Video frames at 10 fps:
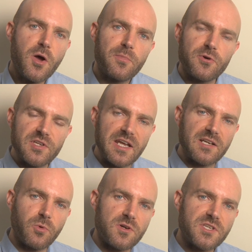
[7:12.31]

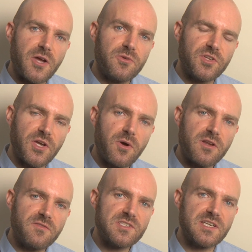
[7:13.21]
Predict what's going to go on
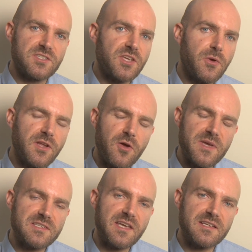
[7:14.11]
in the scene so you don't
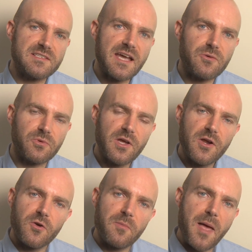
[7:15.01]
miss any sound.
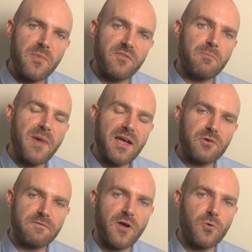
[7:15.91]
Remember, the
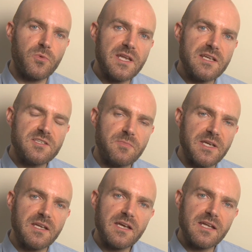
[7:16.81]
microphone needs to
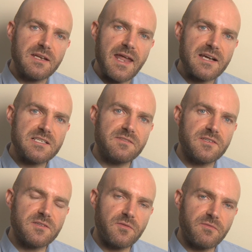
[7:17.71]
be next
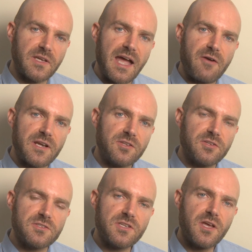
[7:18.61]
to the
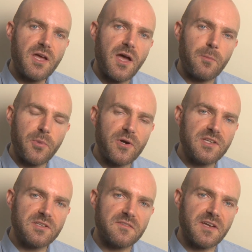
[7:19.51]
characters and
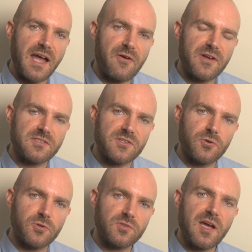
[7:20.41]
point at the characters at
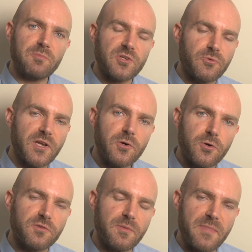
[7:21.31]
all time to
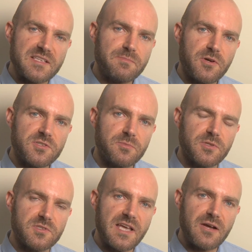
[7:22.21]
record the best
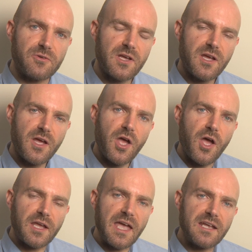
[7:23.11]
possible sound.
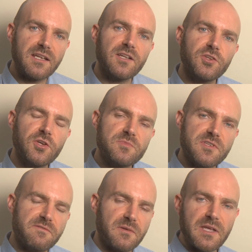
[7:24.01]
Again, in terms
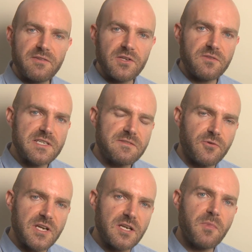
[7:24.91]
of giving you this
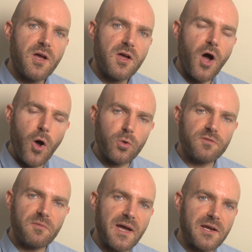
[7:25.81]
freedom,
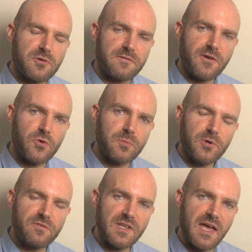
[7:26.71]
hold the microphone
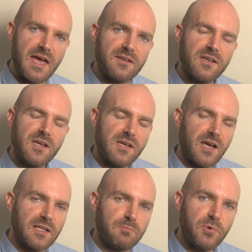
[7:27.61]
above your head
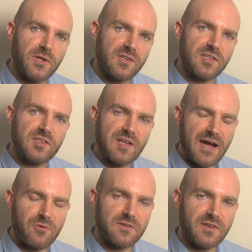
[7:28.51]
and point it
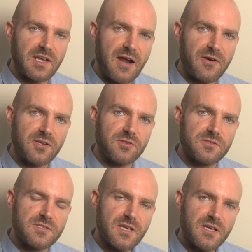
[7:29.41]
down at the
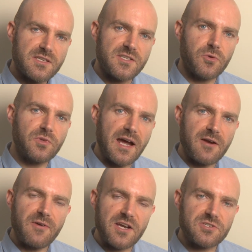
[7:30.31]
characters, so
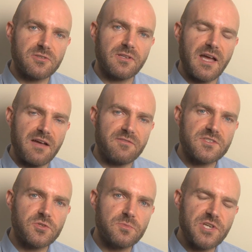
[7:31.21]
directional at the
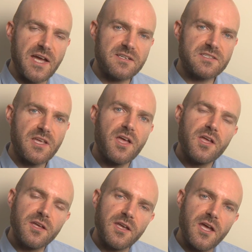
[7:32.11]
subjects.
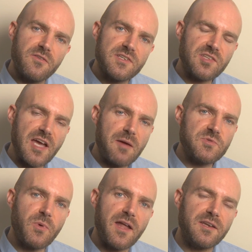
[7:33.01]
There's
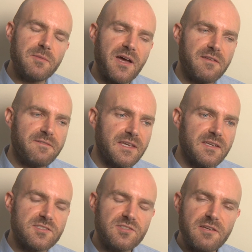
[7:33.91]
times when you might think
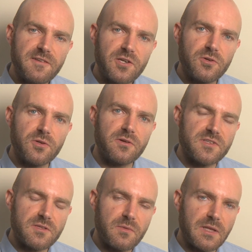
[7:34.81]
it's
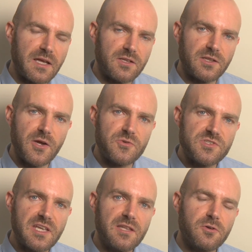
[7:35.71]
difficult, like a low
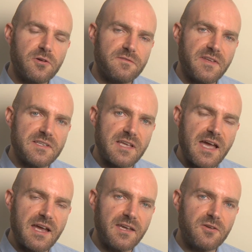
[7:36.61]
ceiling or things are
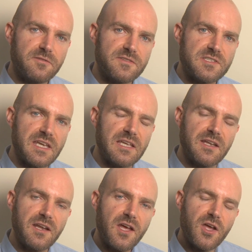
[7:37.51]
hanging off the
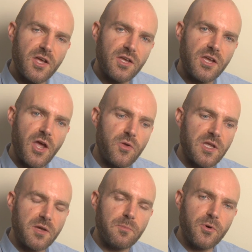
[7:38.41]
ceiling, and
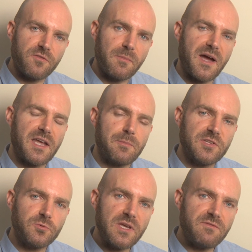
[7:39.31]
you can put the mic
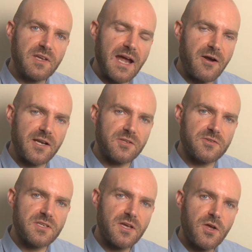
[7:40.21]
between the
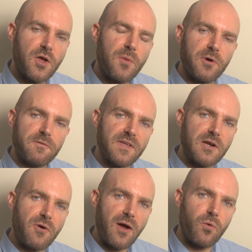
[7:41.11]
characters, but
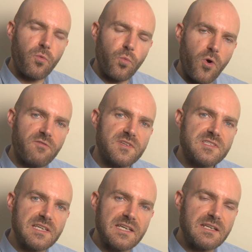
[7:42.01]
figure out what the
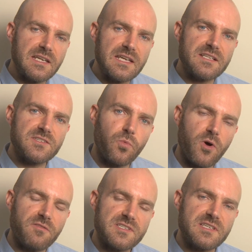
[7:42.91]
scene needs and
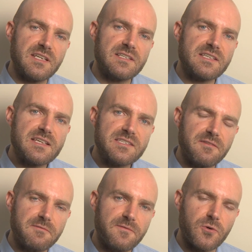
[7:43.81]
what the scene is
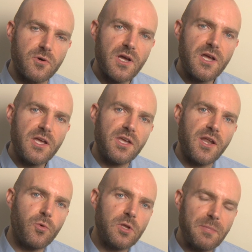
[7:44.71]
asking for.
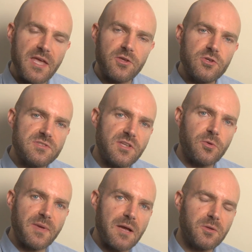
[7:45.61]
Will you
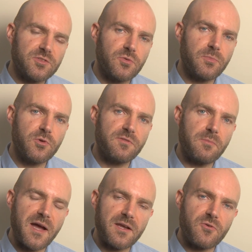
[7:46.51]
still be able to move a
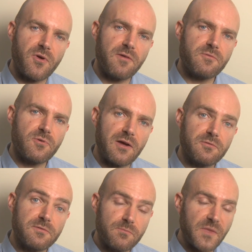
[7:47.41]

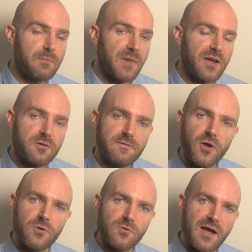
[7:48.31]

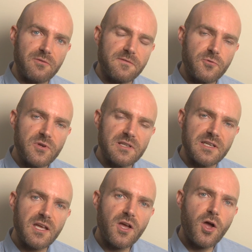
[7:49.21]
microphone around freely?